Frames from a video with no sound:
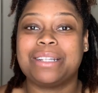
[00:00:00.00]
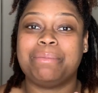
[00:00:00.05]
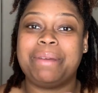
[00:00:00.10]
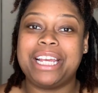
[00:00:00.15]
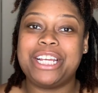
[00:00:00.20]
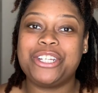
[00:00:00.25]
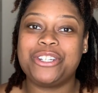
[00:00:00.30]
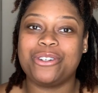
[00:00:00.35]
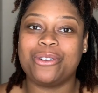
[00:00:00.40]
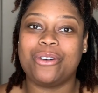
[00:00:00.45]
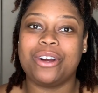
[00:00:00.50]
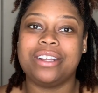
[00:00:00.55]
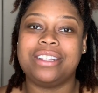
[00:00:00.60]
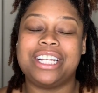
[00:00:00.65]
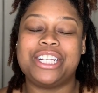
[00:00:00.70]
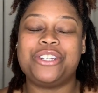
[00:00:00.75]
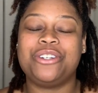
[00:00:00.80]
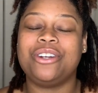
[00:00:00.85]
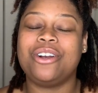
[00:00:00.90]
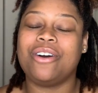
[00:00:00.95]
make sure
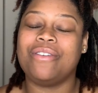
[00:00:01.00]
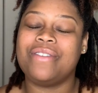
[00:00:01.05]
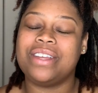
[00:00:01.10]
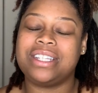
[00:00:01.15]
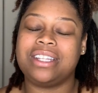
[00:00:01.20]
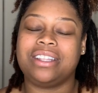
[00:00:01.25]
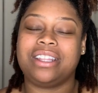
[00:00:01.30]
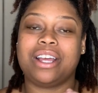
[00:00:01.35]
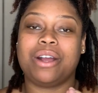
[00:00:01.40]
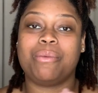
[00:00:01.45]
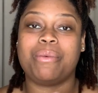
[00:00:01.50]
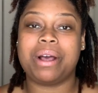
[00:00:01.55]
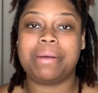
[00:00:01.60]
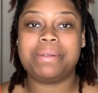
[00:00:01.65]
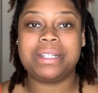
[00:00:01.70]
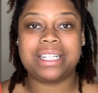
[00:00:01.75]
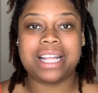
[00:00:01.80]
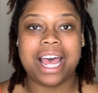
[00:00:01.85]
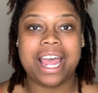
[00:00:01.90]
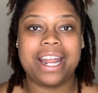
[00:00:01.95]
that you go visit their
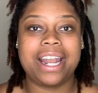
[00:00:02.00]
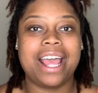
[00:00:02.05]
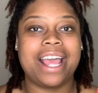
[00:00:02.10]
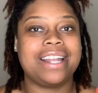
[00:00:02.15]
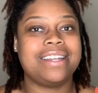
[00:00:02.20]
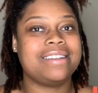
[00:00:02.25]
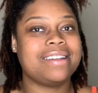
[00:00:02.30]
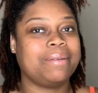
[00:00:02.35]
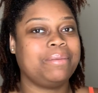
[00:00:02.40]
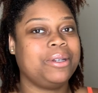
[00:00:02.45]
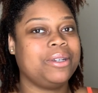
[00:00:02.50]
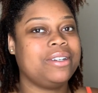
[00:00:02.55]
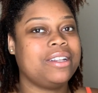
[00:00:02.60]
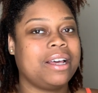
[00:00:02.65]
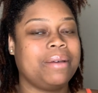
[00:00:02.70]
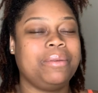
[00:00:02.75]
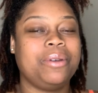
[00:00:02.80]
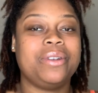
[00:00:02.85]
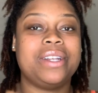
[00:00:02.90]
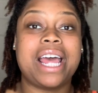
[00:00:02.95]
website at
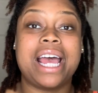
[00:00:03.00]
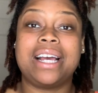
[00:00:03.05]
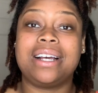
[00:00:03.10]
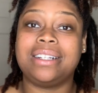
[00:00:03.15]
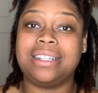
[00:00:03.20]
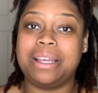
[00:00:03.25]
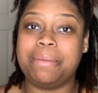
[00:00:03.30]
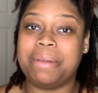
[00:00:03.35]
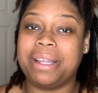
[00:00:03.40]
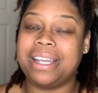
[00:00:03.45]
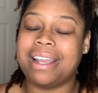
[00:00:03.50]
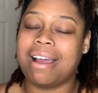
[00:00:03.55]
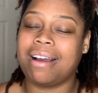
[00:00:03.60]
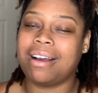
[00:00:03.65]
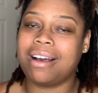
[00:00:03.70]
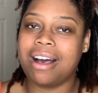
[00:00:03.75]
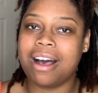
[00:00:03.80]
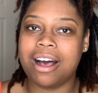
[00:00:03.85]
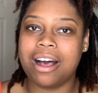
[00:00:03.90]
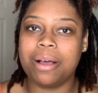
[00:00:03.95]

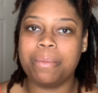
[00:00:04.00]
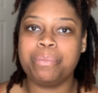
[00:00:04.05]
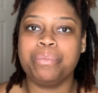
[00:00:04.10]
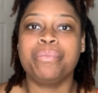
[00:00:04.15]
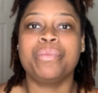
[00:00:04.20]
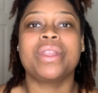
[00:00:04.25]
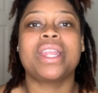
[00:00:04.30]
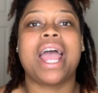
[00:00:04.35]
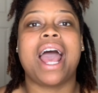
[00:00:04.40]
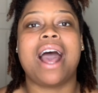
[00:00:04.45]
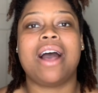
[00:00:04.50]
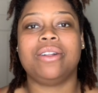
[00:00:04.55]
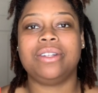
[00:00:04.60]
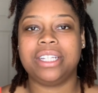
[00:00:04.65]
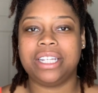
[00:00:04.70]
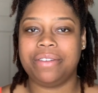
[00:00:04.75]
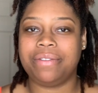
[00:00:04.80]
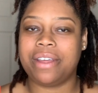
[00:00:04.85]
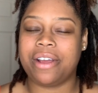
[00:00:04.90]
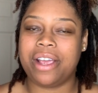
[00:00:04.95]
www.gleamin.com. I'll
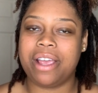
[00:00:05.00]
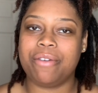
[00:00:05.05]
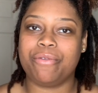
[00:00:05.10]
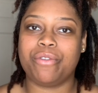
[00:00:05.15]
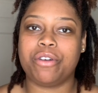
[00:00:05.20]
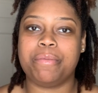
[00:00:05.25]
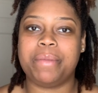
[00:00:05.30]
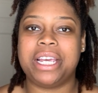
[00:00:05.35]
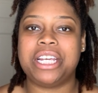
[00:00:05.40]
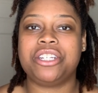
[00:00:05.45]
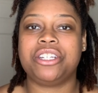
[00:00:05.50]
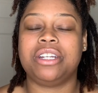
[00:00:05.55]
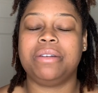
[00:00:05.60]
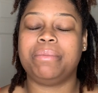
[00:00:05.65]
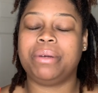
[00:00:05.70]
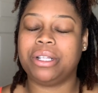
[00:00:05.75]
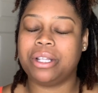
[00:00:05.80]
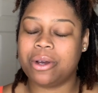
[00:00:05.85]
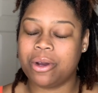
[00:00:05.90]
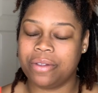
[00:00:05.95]
leave their information
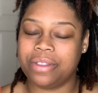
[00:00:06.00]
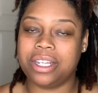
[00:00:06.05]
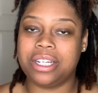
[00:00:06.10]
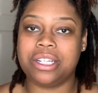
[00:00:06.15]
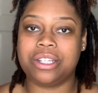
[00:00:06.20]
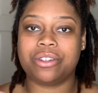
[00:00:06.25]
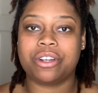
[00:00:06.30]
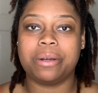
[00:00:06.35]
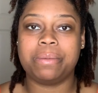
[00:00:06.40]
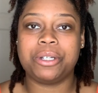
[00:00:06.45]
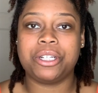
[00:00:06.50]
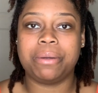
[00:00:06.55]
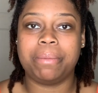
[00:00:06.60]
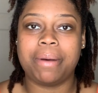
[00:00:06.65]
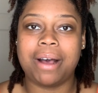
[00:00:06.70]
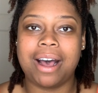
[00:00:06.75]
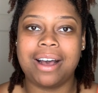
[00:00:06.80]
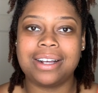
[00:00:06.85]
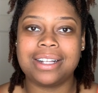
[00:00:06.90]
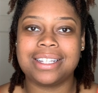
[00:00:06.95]
below in the description
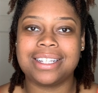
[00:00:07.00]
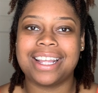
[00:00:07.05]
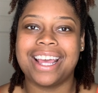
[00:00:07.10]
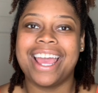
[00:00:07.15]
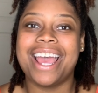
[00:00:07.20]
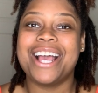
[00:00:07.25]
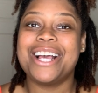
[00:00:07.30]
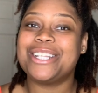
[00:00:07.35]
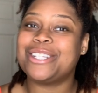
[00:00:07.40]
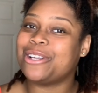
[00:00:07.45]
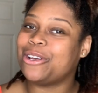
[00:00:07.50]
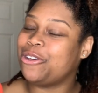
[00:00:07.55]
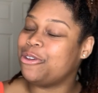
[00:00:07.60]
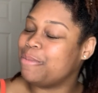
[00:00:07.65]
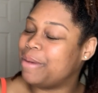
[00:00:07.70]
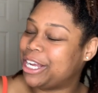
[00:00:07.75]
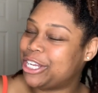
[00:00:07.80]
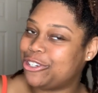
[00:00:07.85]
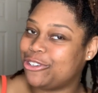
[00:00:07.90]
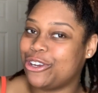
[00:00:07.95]
box, so you
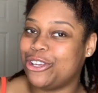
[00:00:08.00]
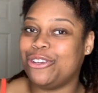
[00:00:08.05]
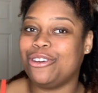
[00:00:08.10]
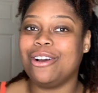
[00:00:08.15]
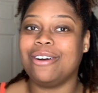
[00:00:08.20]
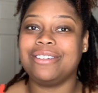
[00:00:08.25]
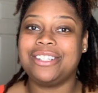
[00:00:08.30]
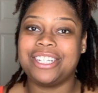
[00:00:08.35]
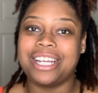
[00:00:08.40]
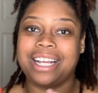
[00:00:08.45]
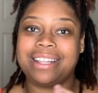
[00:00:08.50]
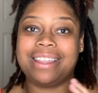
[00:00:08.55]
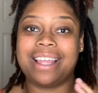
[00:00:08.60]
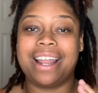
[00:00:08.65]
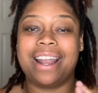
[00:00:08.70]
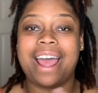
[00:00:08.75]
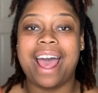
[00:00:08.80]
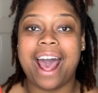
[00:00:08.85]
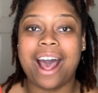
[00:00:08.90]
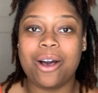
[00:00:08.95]
make sure you go check
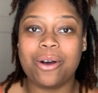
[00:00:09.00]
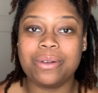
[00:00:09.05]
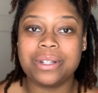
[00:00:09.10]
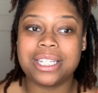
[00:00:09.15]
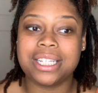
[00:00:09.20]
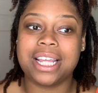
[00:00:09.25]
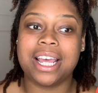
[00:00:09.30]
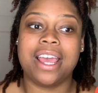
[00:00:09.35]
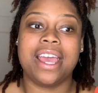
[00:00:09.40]
that out.